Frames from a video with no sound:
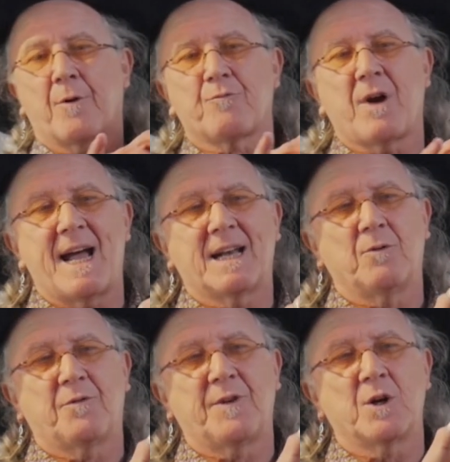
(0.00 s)
the right hand
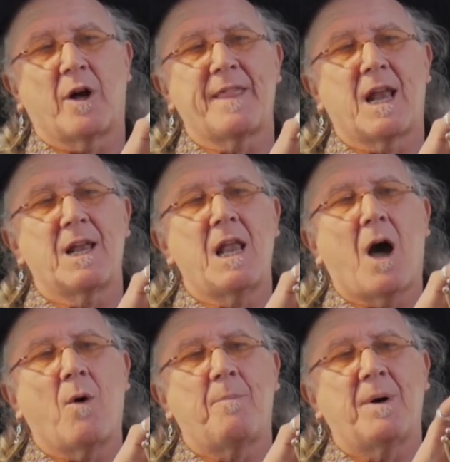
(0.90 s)
little finger on the
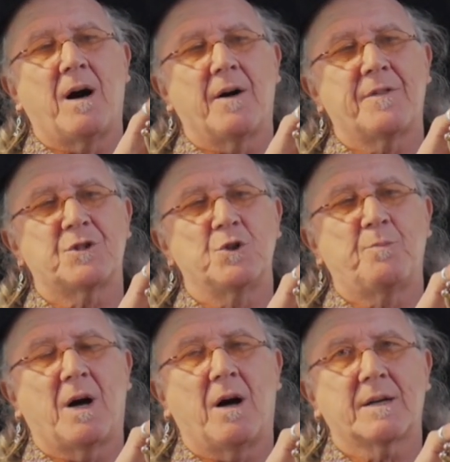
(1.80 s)
lower part of the
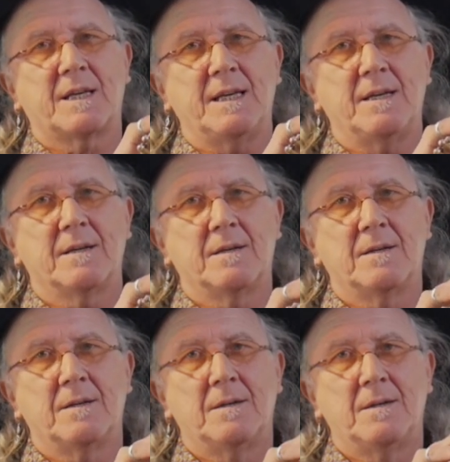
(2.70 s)
2-part key.
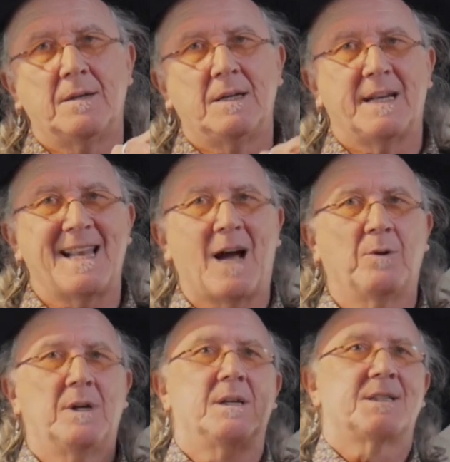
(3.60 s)
Now,
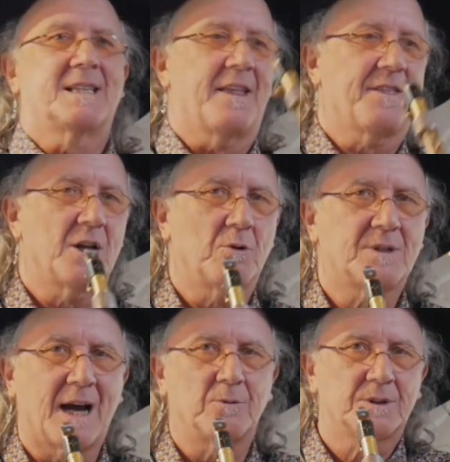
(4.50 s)
to get the
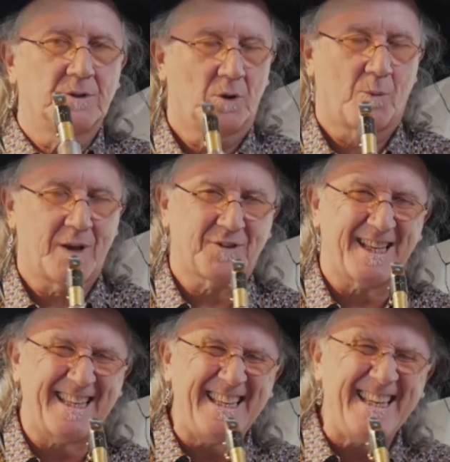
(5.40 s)
note out, you have to
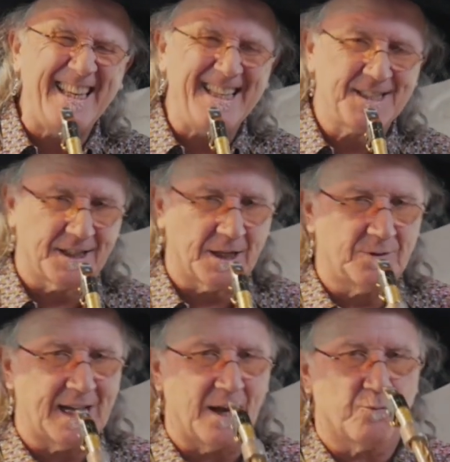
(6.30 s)
ease the
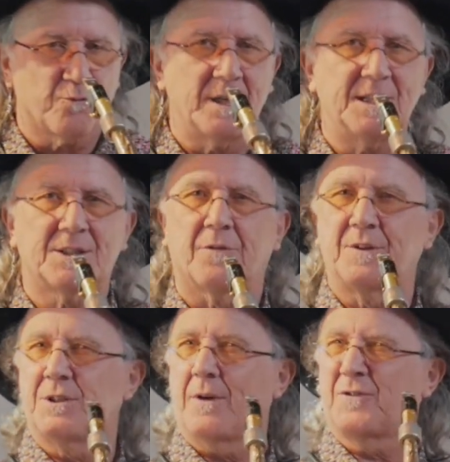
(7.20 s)
note out really softly,
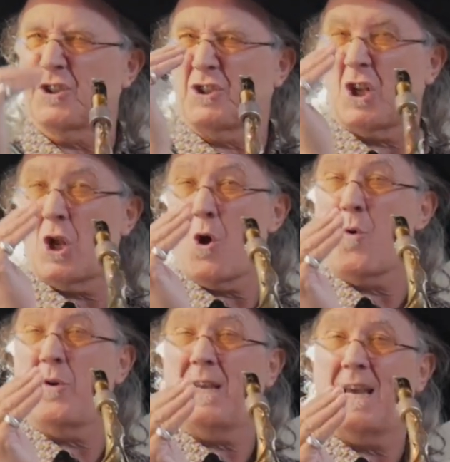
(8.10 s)
so you have to
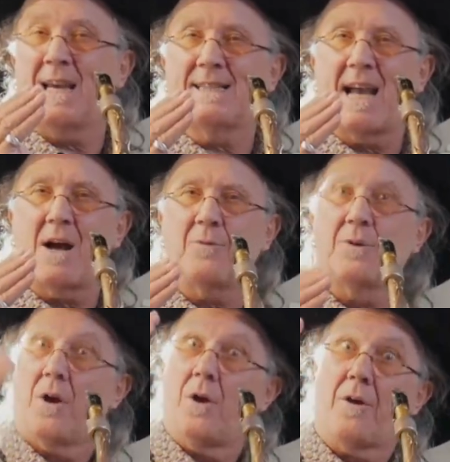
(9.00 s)
slow the air down,
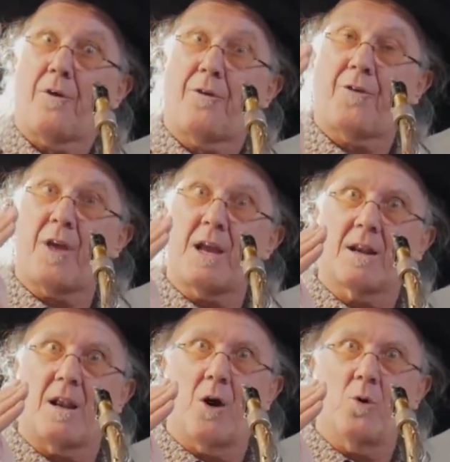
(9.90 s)

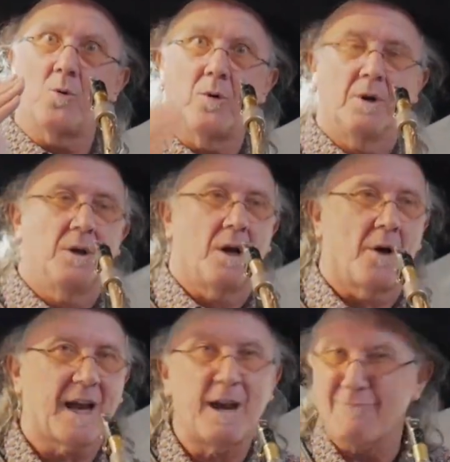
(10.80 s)
think low,
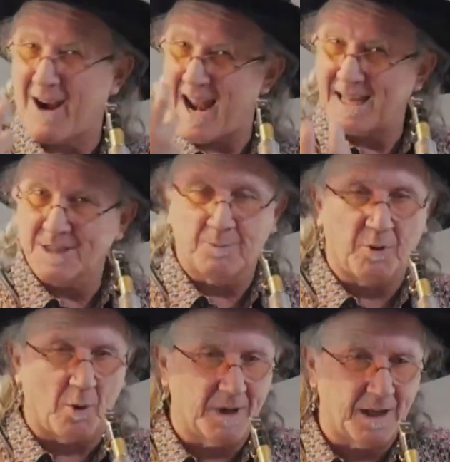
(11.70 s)
okay, relax the
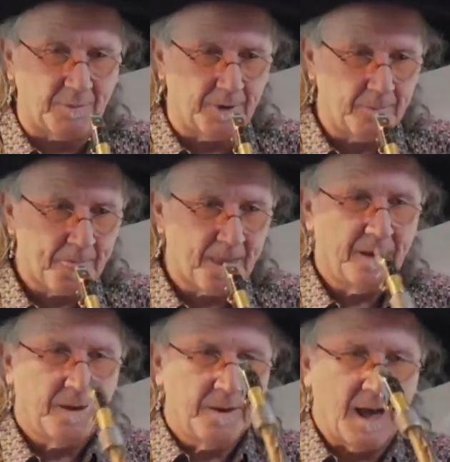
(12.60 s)
bottom lip.
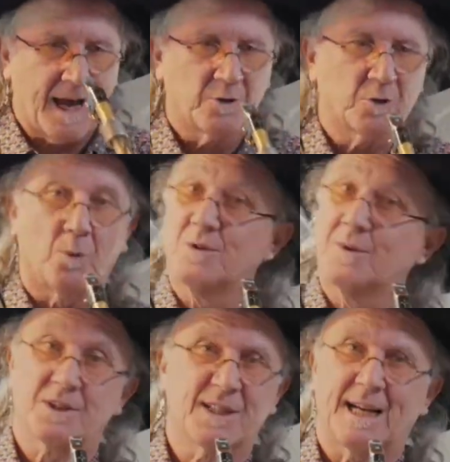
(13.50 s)
And as always
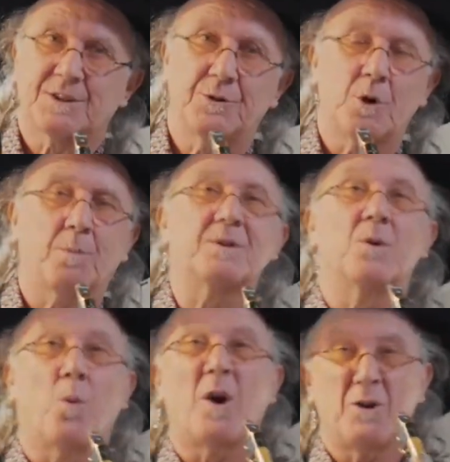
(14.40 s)
sax, do the opposite
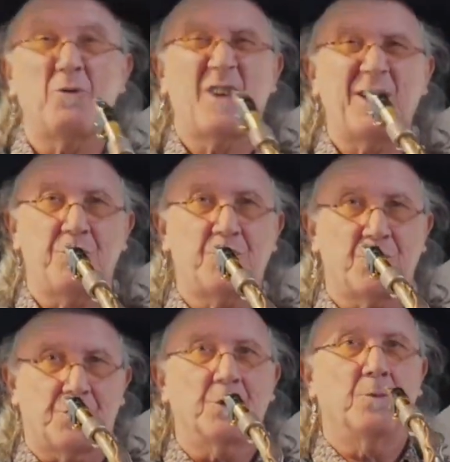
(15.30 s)
of what you think you
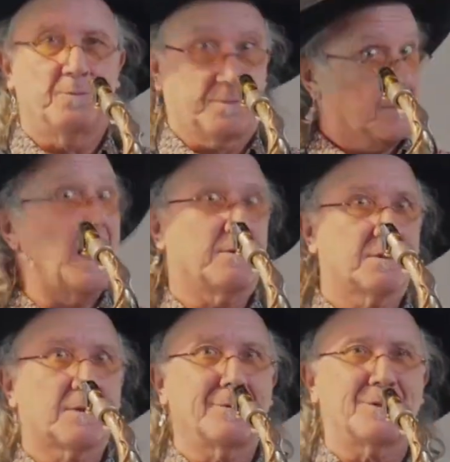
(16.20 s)
should do, because that was
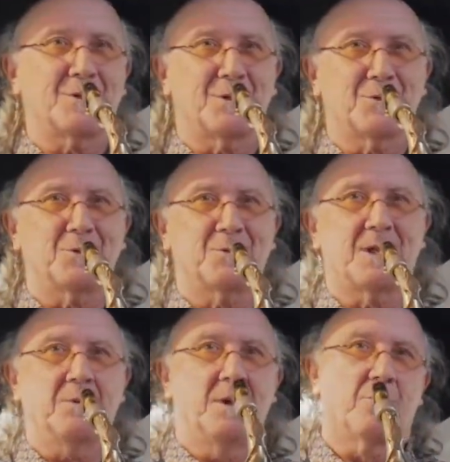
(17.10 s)
closer to the truth.
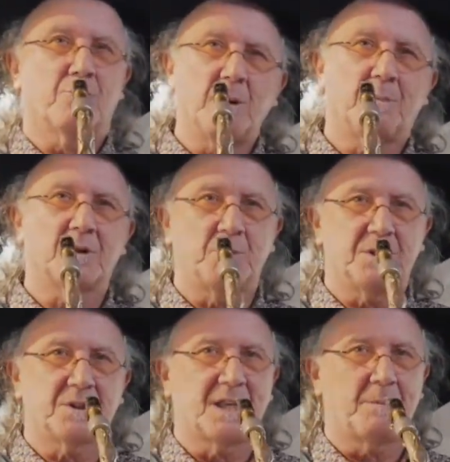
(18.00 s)
So really push with
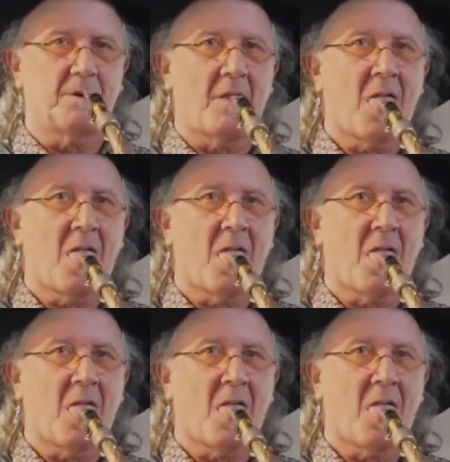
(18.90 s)
your stomach.